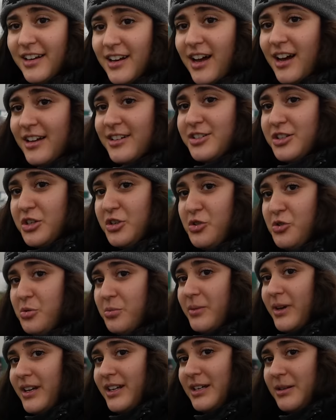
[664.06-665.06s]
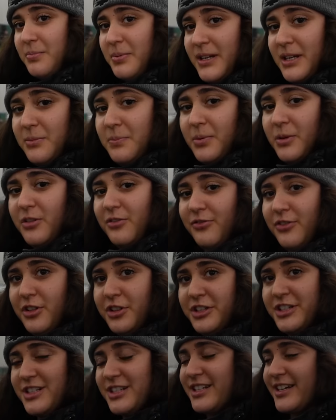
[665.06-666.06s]
Not too many people
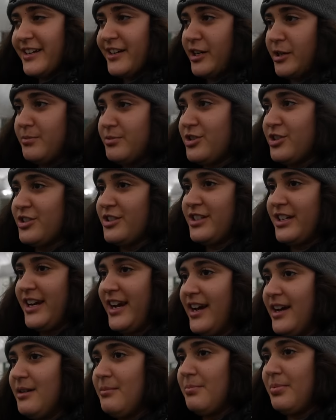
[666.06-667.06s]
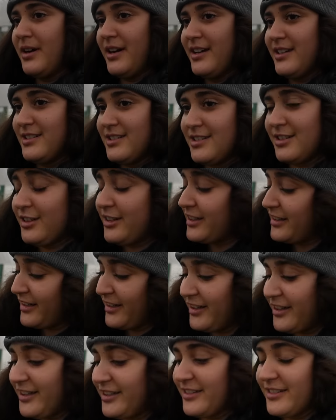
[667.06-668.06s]
fully set up just yet, but it's looking
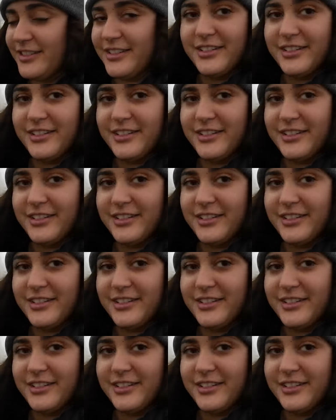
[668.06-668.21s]
good.